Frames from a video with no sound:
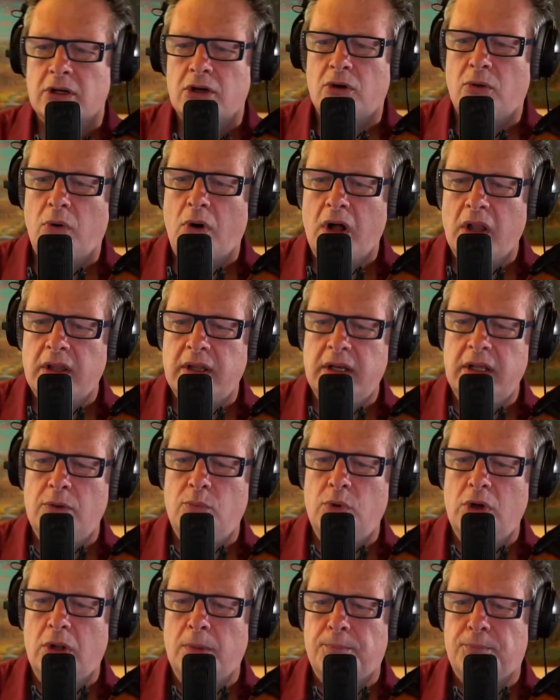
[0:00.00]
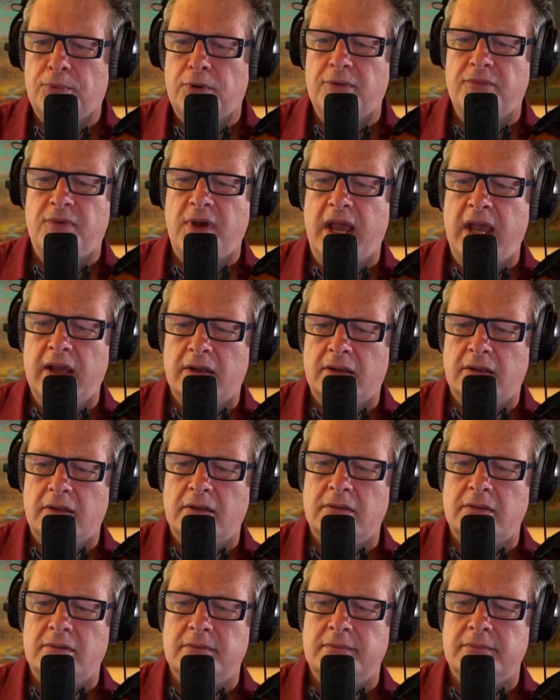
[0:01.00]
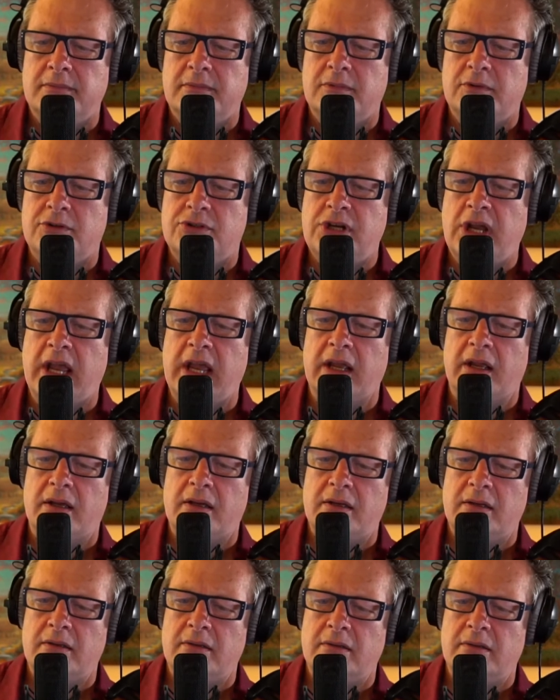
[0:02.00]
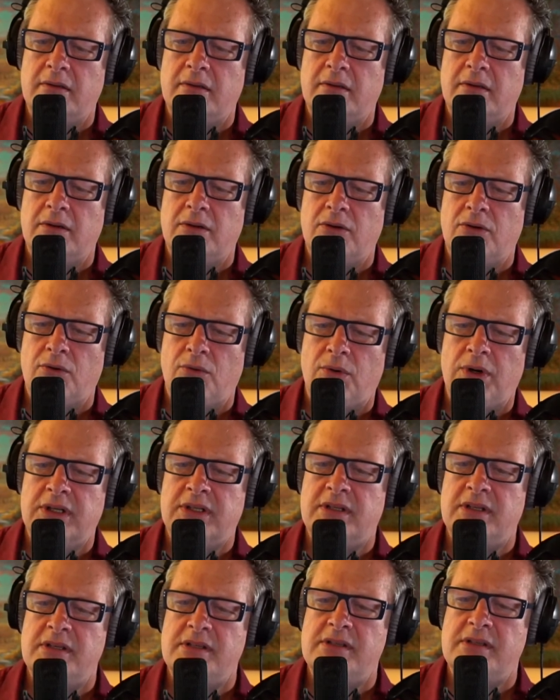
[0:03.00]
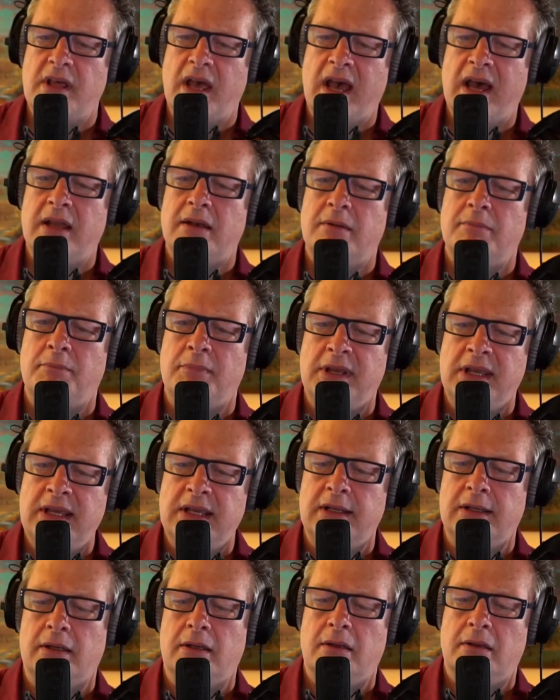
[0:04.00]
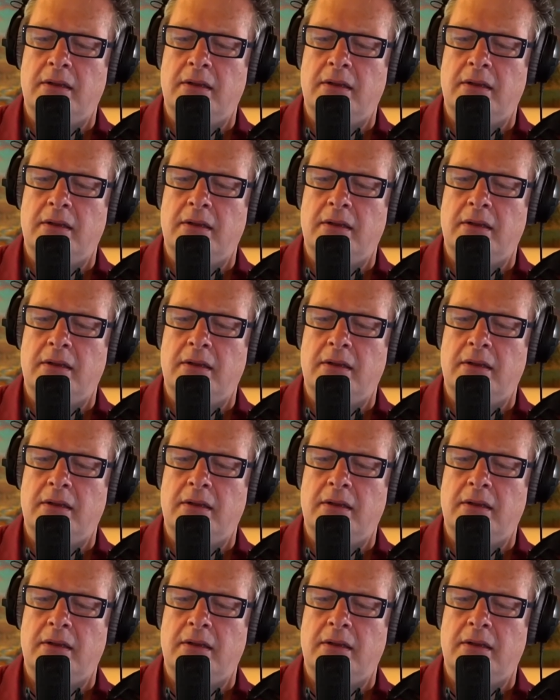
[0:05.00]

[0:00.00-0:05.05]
Quality will prevail. Jake, what does that mean?